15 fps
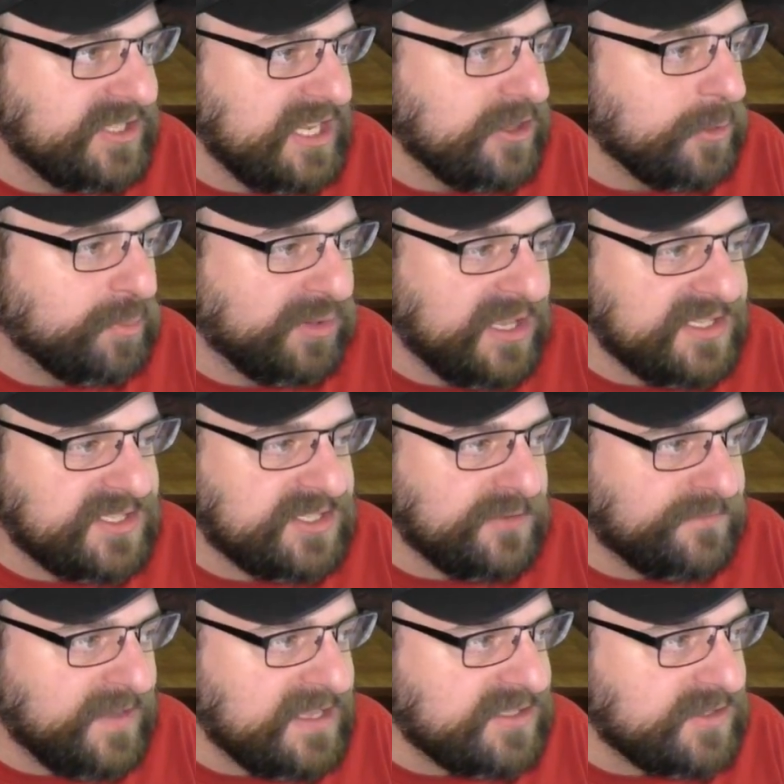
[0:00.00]
either plus
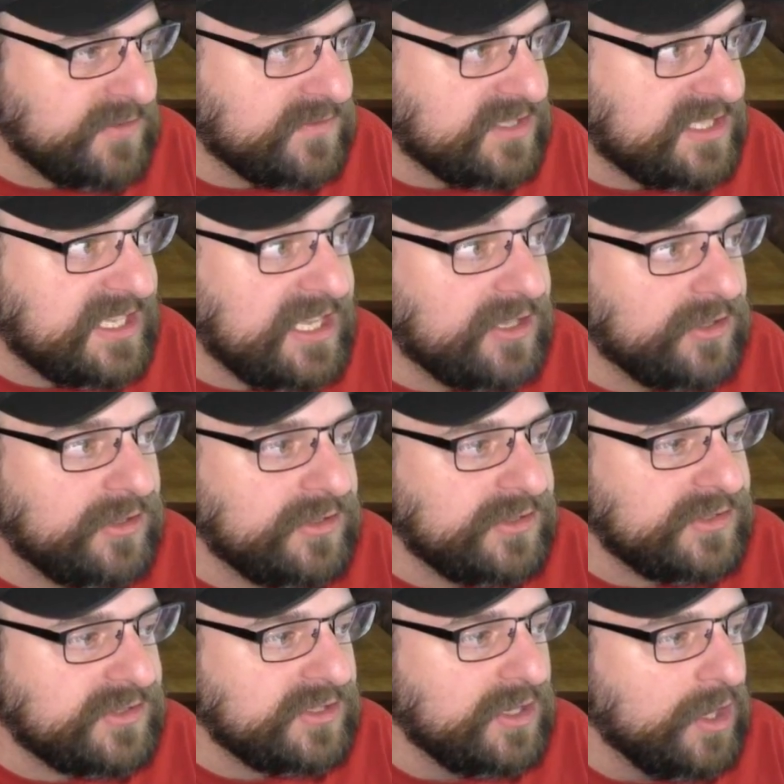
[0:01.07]
defensive
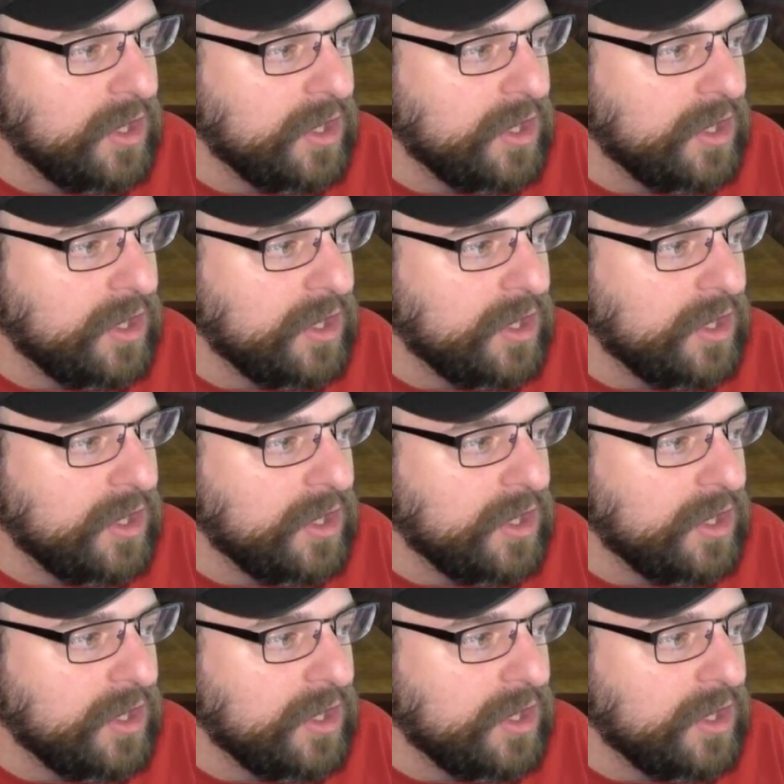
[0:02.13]
skills